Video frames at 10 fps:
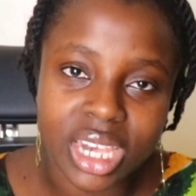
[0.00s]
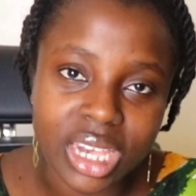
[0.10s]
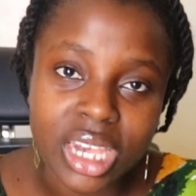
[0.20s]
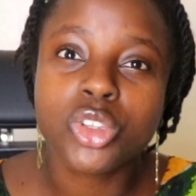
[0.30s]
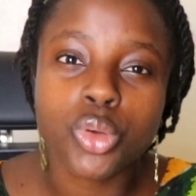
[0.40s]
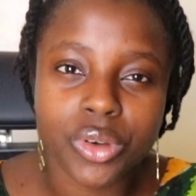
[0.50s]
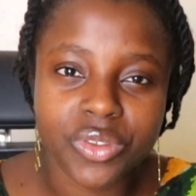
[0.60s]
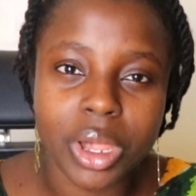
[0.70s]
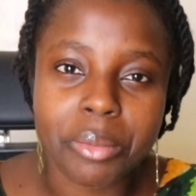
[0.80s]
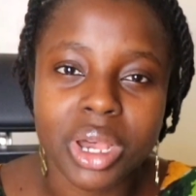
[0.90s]
the
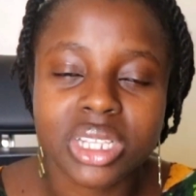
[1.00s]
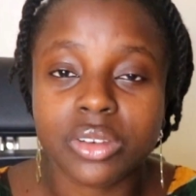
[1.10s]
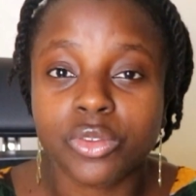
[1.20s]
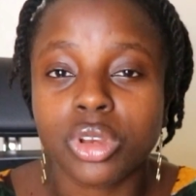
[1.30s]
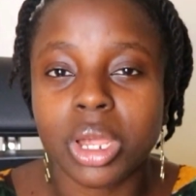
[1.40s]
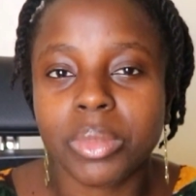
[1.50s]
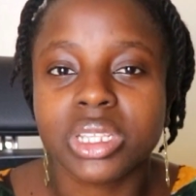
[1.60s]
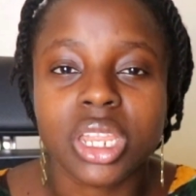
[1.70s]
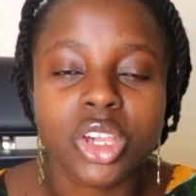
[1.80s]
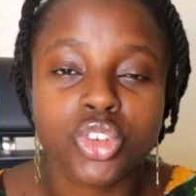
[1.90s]
12 numbers, the phone
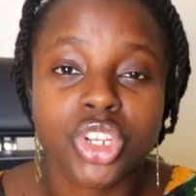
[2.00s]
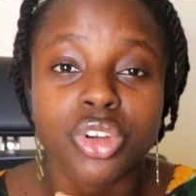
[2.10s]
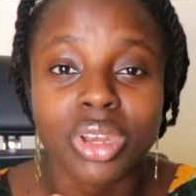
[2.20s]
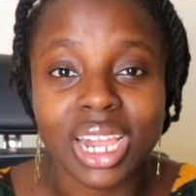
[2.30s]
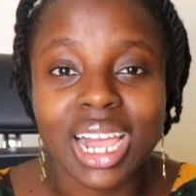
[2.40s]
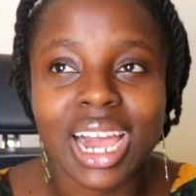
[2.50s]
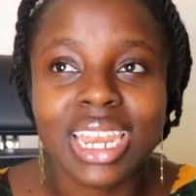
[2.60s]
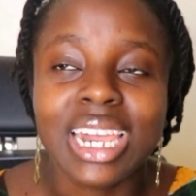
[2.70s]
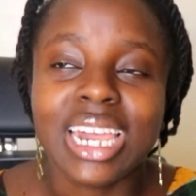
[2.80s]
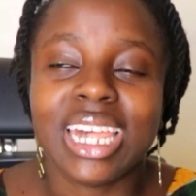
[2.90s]
numbers that are usually on a
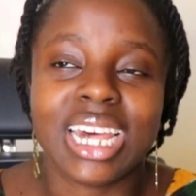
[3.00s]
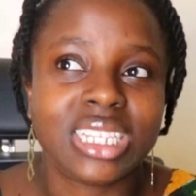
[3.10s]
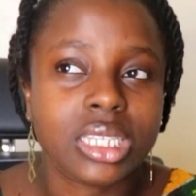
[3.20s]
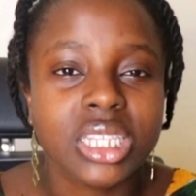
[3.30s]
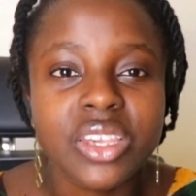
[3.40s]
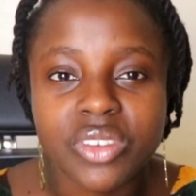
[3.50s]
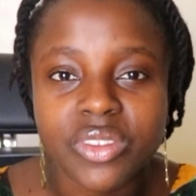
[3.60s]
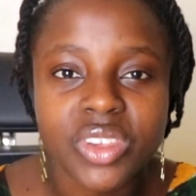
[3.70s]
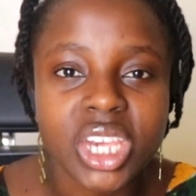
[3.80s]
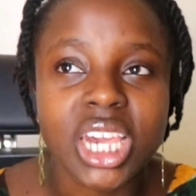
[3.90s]
card. It has a
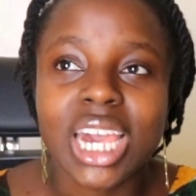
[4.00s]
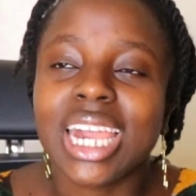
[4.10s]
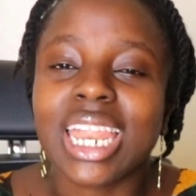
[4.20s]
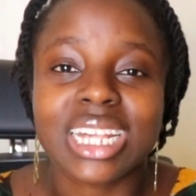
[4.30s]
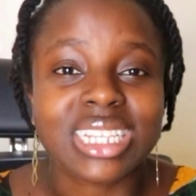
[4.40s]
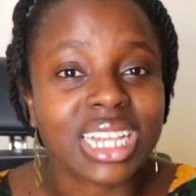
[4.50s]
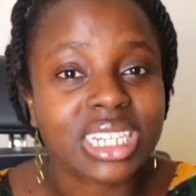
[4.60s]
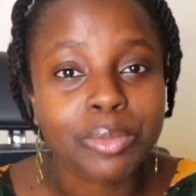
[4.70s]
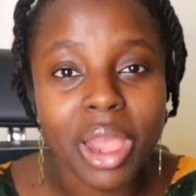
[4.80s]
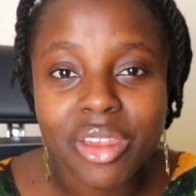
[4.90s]
CVV. It has an
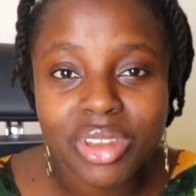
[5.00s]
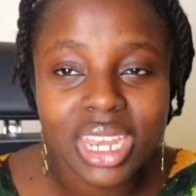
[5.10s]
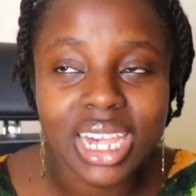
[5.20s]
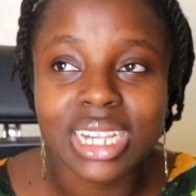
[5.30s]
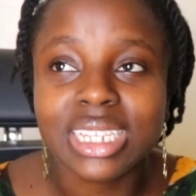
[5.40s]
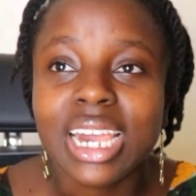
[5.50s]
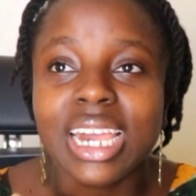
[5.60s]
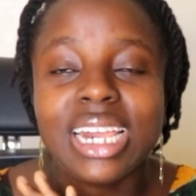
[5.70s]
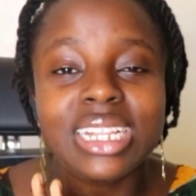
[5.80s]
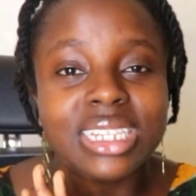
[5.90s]
expiry date.
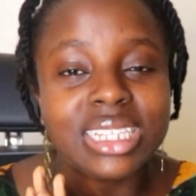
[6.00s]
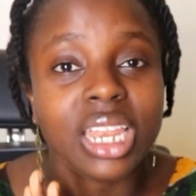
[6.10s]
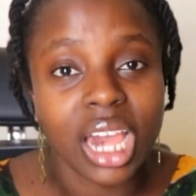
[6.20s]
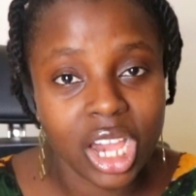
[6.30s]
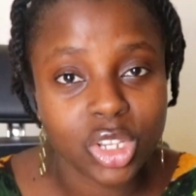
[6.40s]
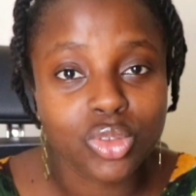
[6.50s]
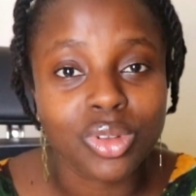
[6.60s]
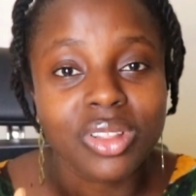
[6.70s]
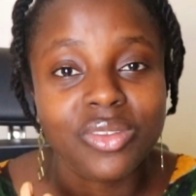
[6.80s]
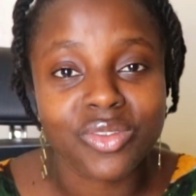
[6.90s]
it is an
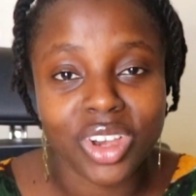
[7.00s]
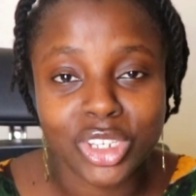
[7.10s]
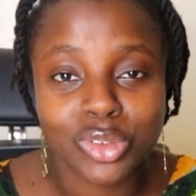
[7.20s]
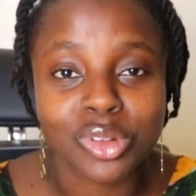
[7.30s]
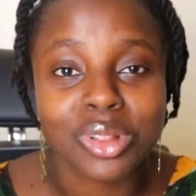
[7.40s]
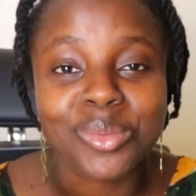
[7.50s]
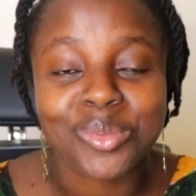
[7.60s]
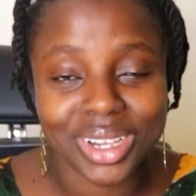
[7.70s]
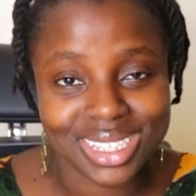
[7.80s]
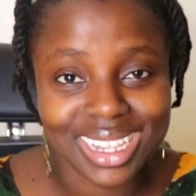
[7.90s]
actual virtual
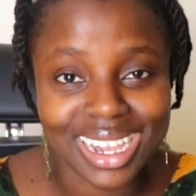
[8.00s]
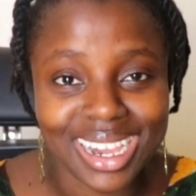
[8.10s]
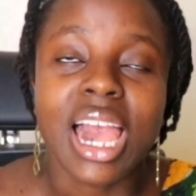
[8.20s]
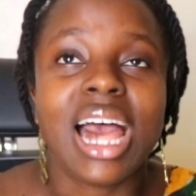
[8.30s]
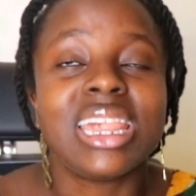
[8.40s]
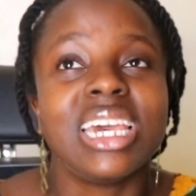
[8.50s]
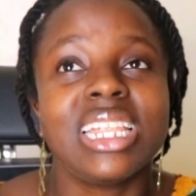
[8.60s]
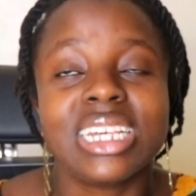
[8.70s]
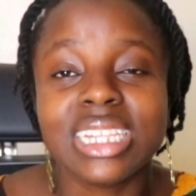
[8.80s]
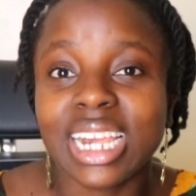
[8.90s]
MasterCard. And
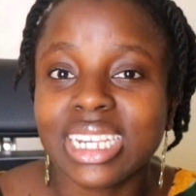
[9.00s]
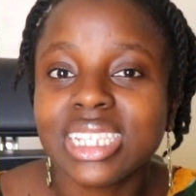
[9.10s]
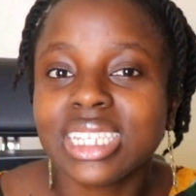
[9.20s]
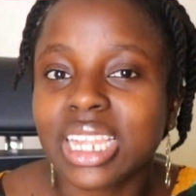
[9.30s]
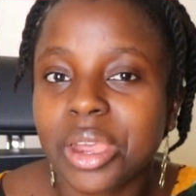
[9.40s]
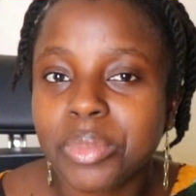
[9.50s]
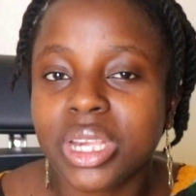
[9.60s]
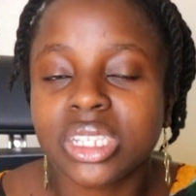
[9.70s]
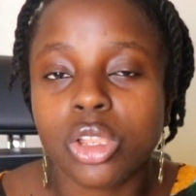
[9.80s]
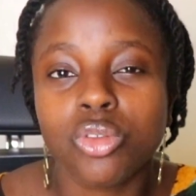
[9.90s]
then the next step is